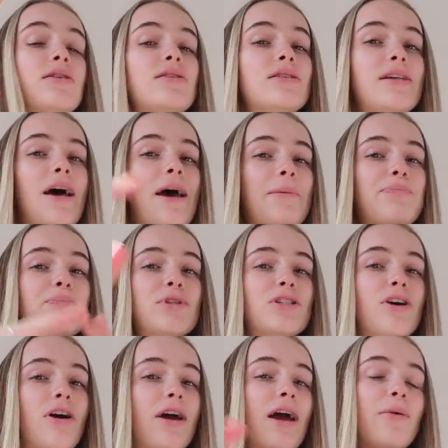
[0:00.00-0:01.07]
I was saying,
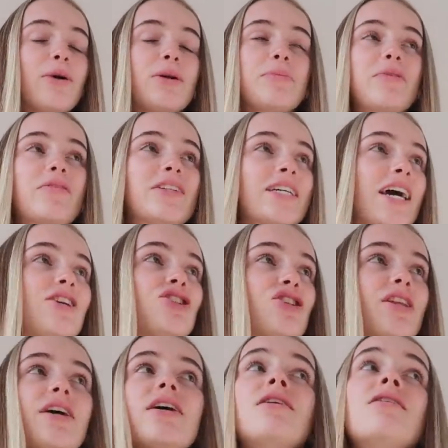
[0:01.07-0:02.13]
sorry I went on a bit of a
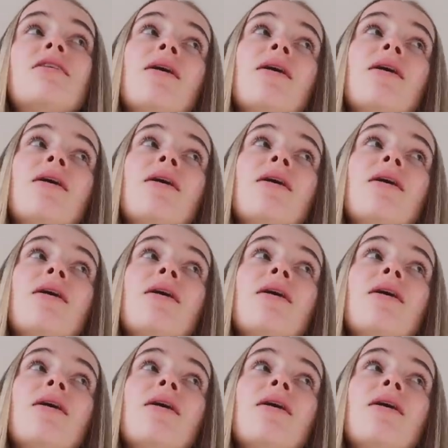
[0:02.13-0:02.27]
tangent there,